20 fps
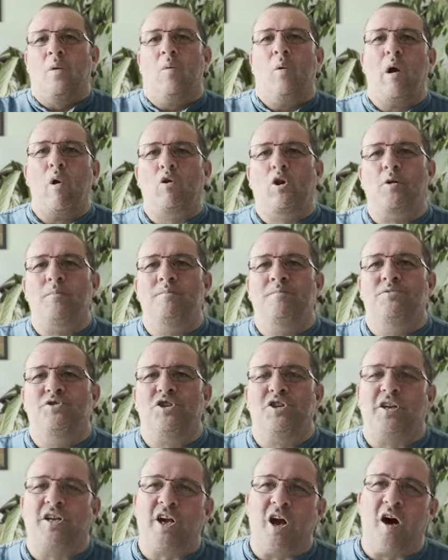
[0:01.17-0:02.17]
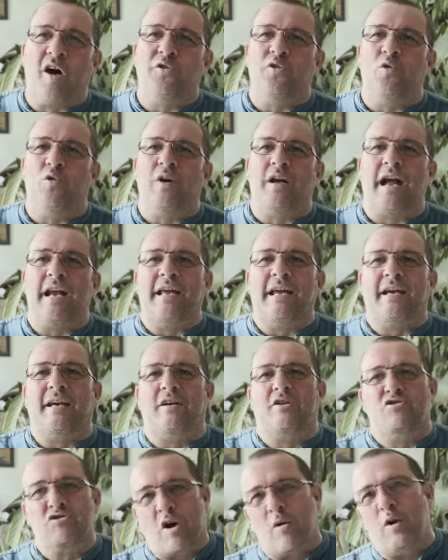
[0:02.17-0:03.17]
Welcome to the Garden
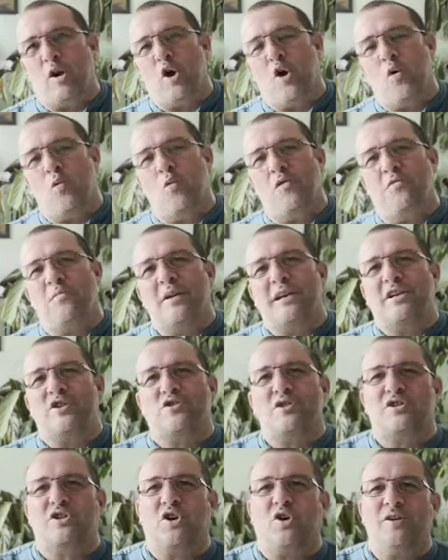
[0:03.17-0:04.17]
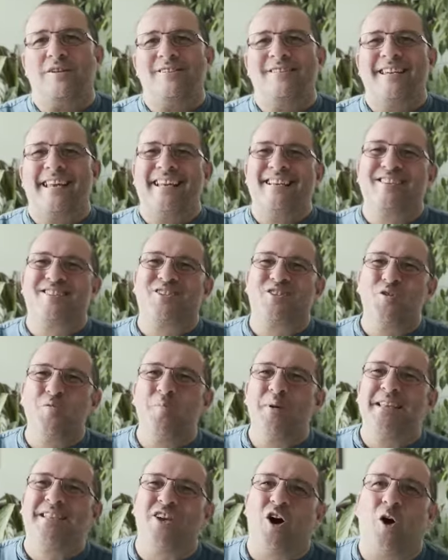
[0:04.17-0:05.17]
Organic Grow Along with me, Chris Collins. Now, it'll soon
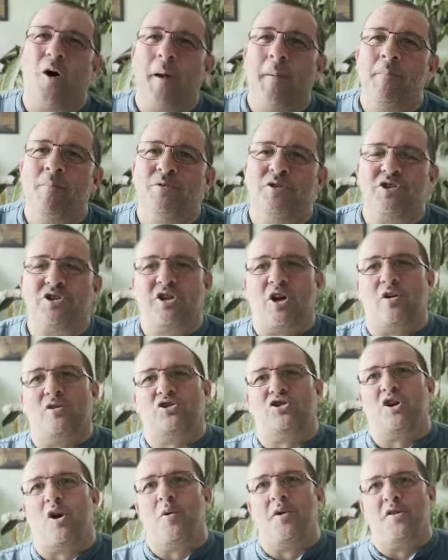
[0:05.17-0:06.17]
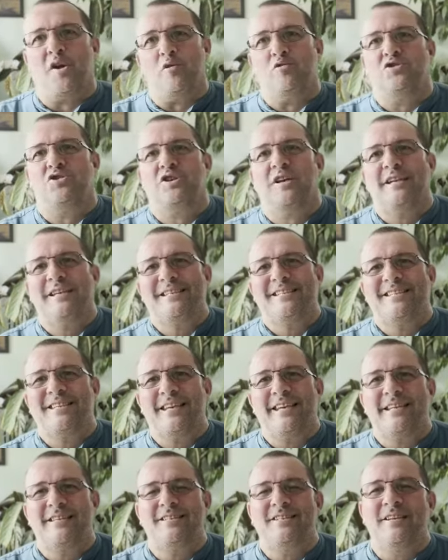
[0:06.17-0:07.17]
be time to start sowing those chilli
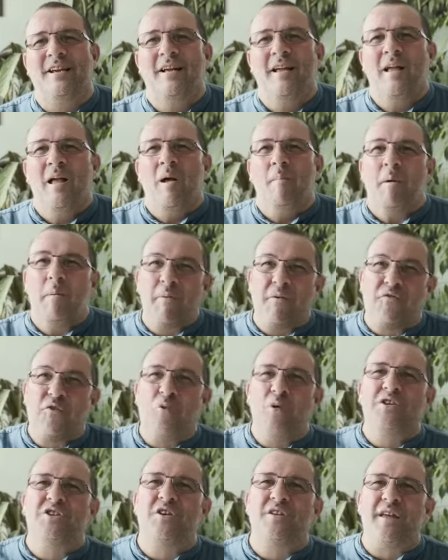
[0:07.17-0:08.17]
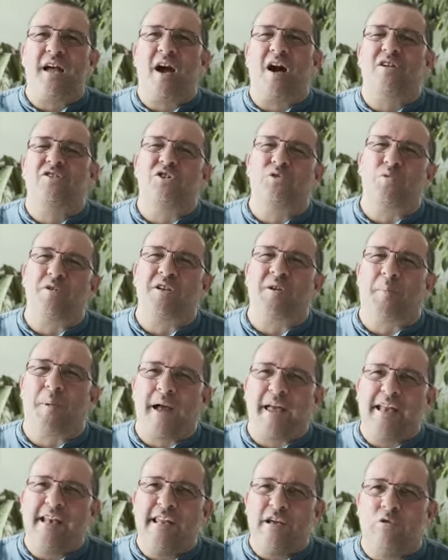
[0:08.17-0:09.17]
seeds. But before we do that, I just wanted to
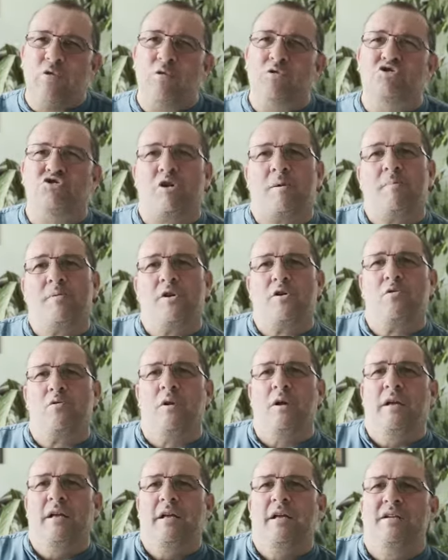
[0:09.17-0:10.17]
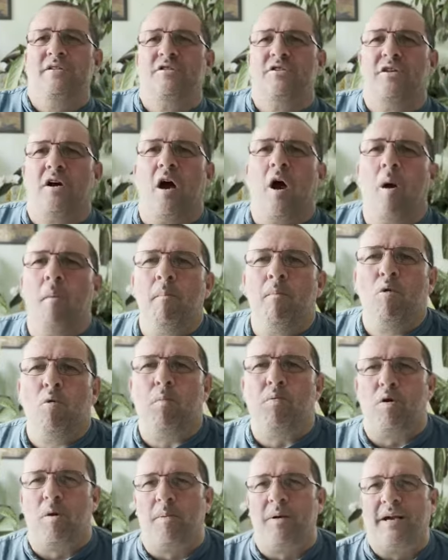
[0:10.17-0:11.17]
pay a little tribute to the humble
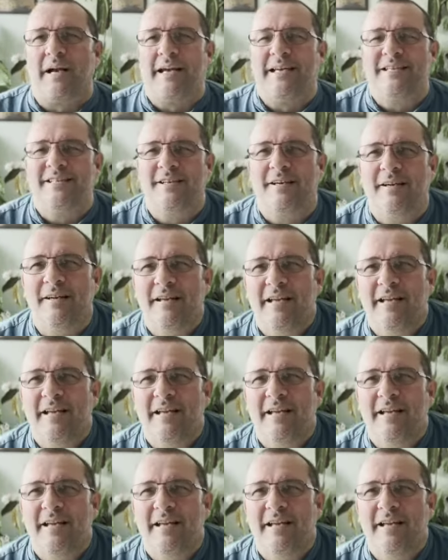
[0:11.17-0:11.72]
propagator.